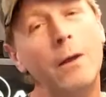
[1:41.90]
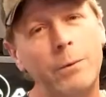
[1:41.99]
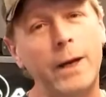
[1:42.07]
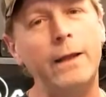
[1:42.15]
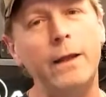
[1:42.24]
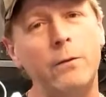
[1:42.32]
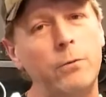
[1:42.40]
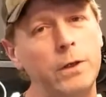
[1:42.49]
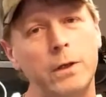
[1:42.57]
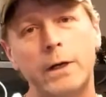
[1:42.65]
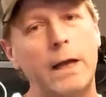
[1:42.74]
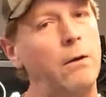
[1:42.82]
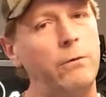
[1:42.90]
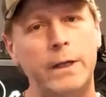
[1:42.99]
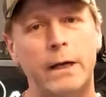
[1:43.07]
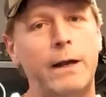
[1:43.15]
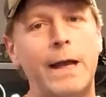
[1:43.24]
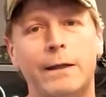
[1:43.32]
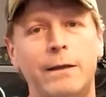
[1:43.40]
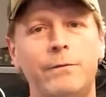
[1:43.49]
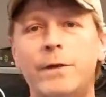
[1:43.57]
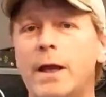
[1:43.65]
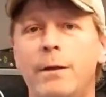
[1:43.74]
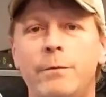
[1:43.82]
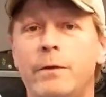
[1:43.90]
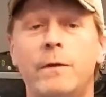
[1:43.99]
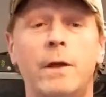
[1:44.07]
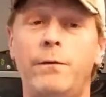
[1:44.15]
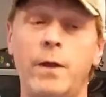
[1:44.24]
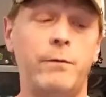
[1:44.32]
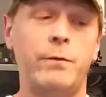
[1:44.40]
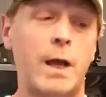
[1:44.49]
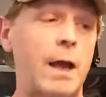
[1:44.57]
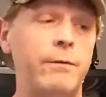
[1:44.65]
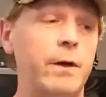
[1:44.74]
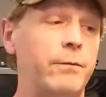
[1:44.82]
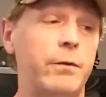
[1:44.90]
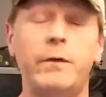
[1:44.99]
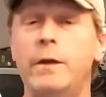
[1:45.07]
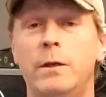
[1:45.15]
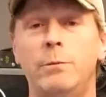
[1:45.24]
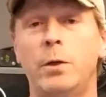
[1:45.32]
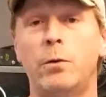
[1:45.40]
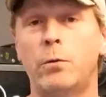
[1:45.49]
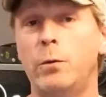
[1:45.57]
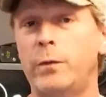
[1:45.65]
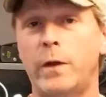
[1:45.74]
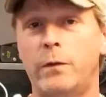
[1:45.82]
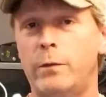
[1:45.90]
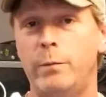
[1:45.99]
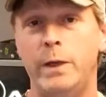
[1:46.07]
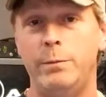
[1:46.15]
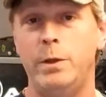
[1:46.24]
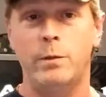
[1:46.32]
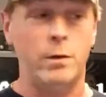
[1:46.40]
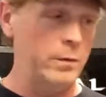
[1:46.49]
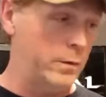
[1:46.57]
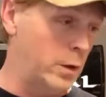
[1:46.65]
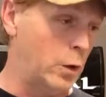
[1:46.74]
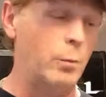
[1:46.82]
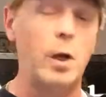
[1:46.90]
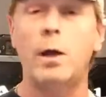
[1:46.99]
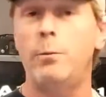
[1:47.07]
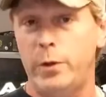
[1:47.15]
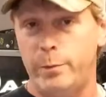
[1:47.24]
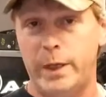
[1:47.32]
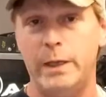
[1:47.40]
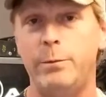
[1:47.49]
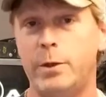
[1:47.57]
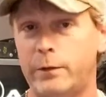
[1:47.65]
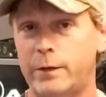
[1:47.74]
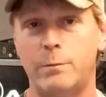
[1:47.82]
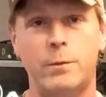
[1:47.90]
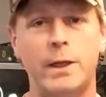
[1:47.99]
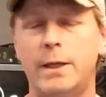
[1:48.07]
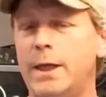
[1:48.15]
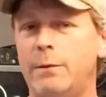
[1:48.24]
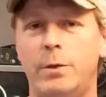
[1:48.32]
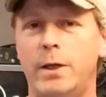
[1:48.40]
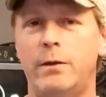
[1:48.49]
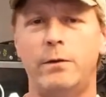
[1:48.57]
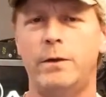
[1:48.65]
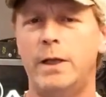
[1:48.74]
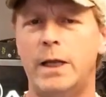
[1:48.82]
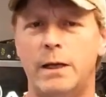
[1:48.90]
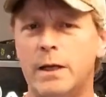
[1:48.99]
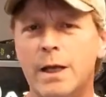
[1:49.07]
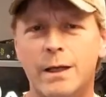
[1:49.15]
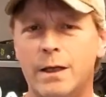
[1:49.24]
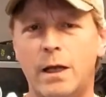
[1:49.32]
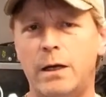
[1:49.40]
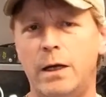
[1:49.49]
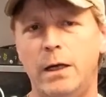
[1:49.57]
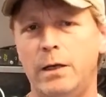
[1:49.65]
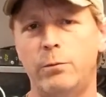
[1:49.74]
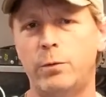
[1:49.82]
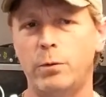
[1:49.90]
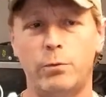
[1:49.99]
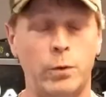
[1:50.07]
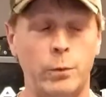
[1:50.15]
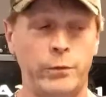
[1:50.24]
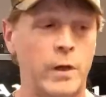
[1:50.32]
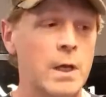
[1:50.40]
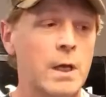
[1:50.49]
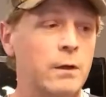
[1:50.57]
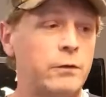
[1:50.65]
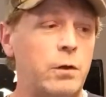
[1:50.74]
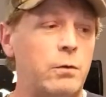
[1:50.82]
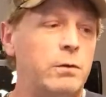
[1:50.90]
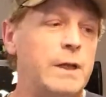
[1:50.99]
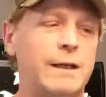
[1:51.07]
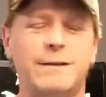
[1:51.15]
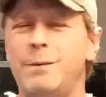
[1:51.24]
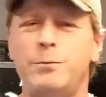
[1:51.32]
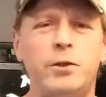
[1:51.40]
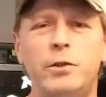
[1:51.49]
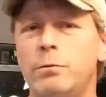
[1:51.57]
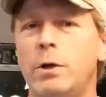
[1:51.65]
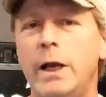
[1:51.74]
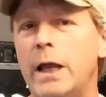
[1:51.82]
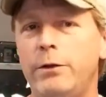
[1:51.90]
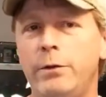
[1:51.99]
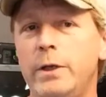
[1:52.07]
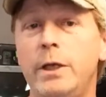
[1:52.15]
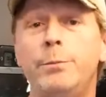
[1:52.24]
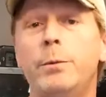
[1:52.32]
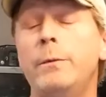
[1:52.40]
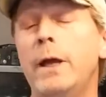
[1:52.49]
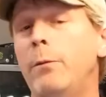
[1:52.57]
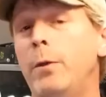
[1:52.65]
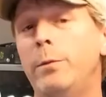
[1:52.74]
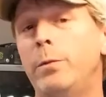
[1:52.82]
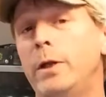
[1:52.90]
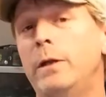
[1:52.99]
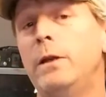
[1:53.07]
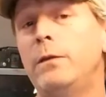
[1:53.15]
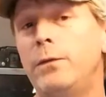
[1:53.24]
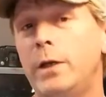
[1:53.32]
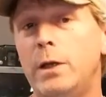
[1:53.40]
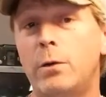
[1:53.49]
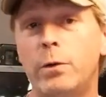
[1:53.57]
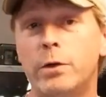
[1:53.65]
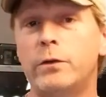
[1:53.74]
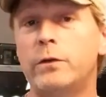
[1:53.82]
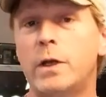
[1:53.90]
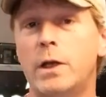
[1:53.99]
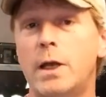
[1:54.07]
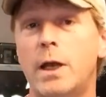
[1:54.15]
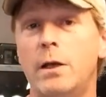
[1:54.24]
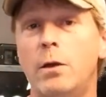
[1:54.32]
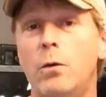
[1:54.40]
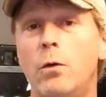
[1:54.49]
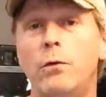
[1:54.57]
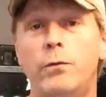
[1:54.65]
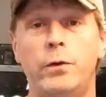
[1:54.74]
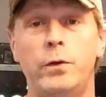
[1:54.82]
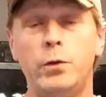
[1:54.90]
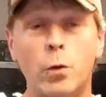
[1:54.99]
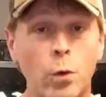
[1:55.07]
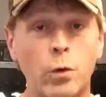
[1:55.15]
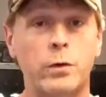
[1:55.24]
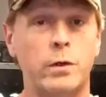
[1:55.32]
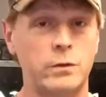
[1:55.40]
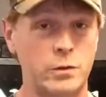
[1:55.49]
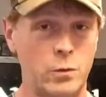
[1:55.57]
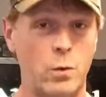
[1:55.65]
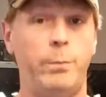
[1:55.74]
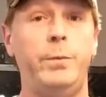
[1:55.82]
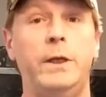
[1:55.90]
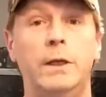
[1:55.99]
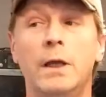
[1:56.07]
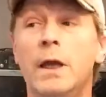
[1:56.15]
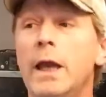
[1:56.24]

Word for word: But I think when they're out in their active times and stuff, every I've never seen them in groups other than maybe a uh, you know mom with a baby or something like that. But other than that, not in any real groups. So that's up to you on how you keep them that way. But in this video, we're just going to kind of go over the northern scorpion.